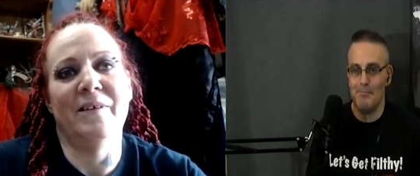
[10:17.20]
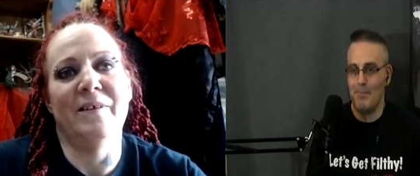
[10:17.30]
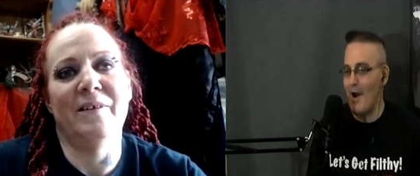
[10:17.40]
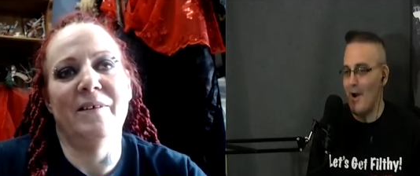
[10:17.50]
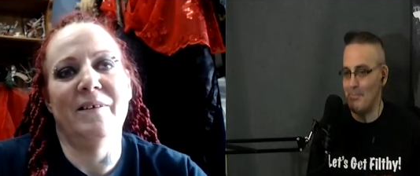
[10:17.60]

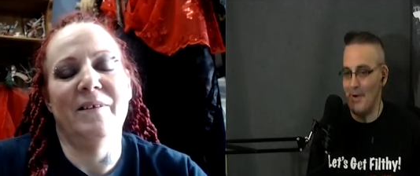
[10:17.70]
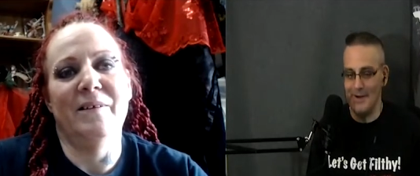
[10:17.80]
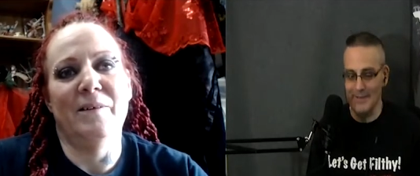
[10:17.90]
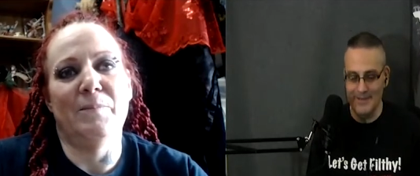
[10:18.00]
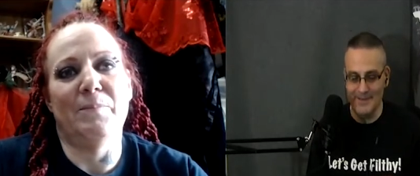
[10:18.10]
Speaker 1: pop
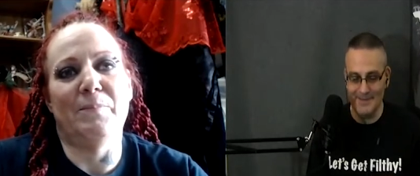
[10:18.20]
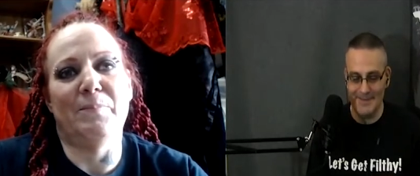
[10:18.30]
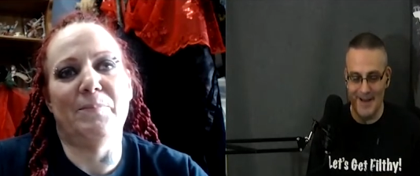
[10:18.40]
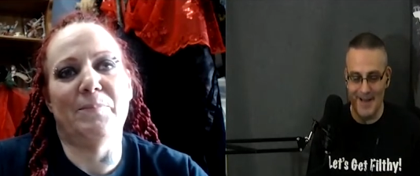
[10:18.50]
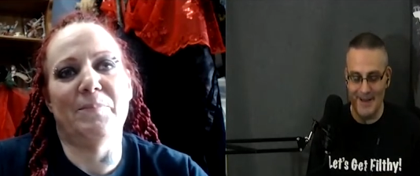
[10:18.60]
punk.
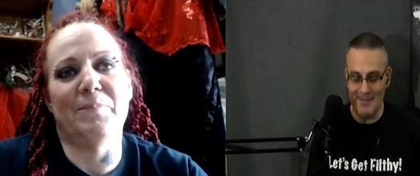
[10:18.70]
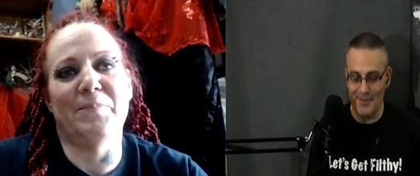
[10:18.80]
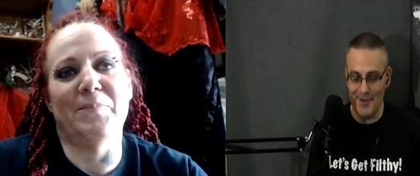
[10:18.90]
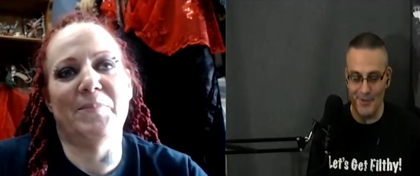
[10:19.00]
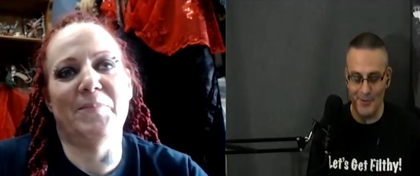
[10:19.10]
I never
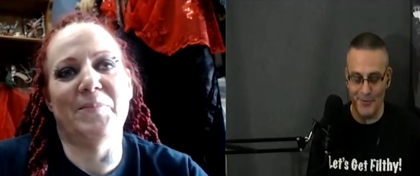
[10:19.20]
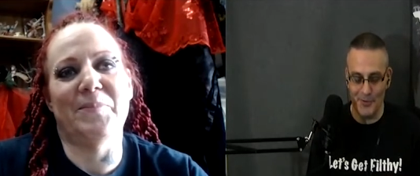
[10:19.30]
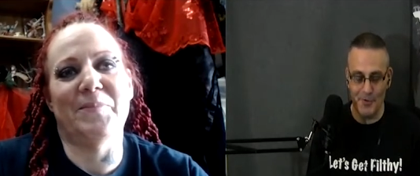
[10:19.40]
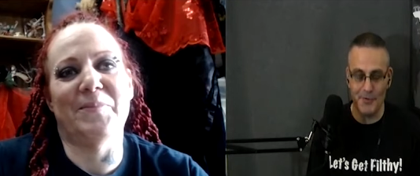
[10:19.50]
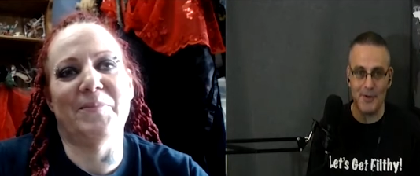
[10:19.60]
thought those
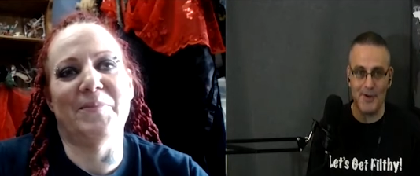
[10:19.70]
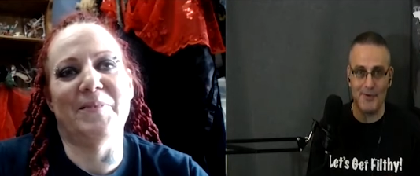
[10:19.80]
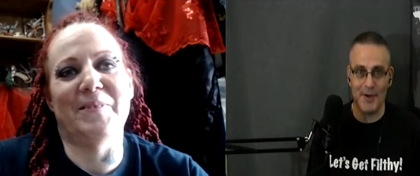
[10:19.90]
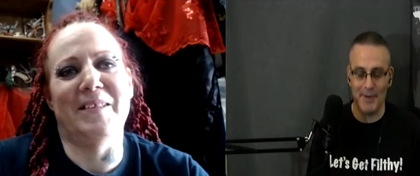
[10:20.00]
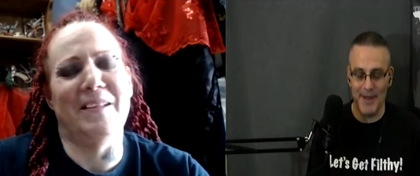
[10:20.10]
two words would
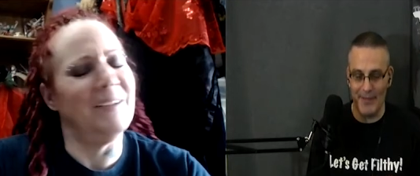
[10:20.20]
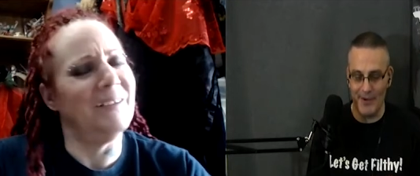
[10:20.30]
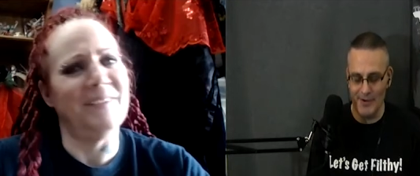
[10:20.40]
ever come together.